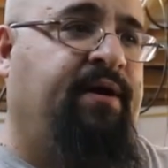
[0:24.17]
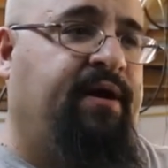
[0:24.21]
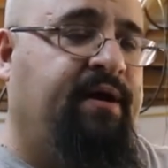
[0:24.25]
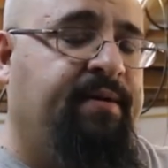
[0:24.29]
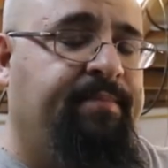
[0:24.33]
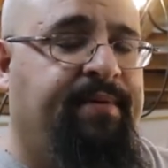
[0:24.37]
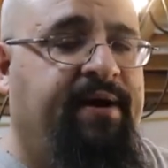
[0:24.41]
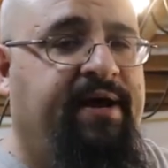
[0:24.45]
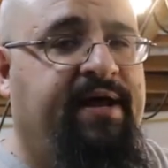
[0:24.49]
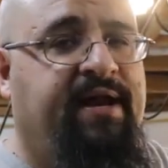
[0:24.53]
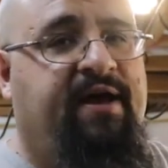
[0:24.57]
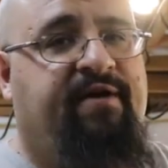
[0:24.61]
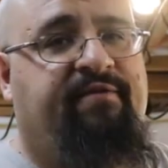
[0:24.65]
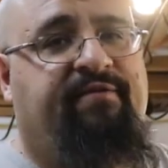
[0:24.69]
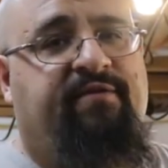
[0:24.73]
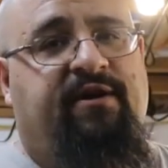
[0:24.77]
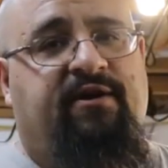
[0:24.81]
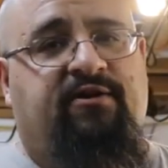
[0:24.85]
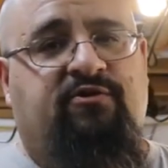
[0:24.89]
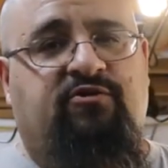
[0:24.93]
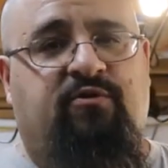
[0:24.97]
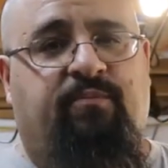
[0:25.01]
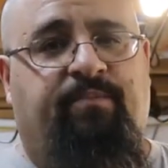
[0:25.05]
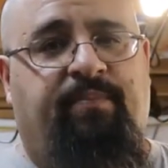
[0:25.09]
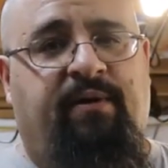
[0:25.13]
but I might have an
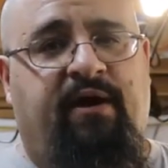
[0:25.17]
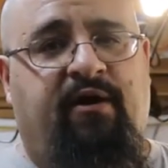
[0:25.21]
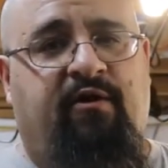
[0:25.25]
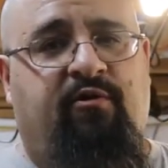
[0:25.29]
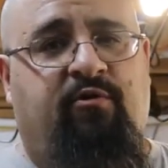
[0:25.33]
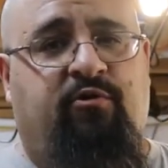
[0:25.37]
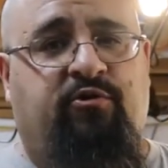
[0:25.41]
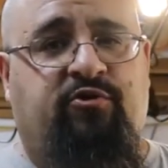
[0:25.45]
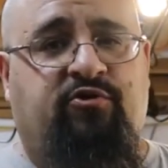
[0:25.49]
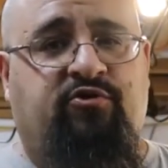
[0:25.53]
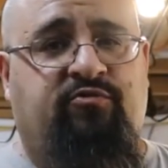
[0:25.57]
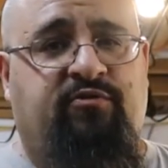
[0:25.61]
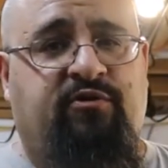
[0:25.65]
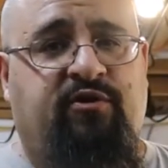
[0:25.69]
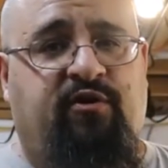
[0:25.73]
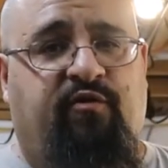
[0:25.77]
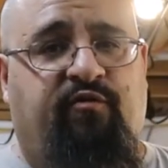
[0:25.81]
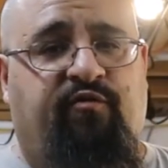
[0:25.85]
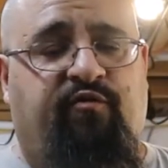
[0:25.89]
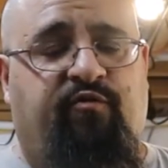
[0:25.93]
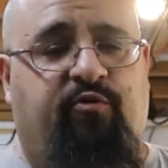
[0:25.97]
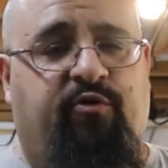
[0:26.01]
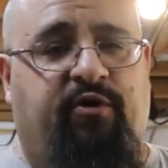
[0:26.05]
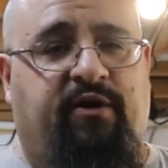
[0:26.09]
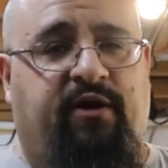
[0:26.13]
extra pair or a trio
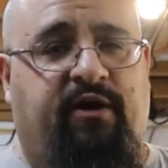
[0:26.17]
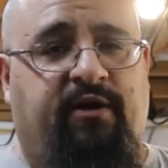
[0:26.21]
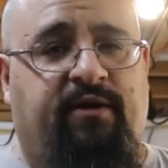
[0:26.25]
for